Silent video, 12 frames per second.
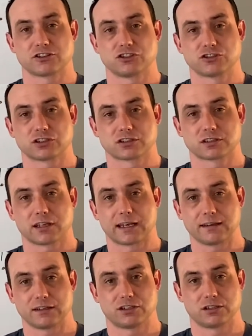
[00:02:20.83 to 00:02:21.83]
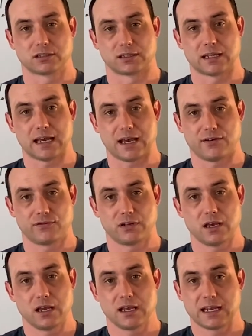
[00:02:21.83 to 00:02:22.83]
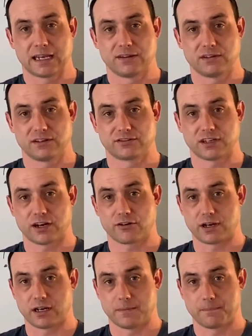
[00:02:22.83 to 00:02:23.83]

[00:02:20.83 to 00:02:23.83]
just slightly to the left in this area.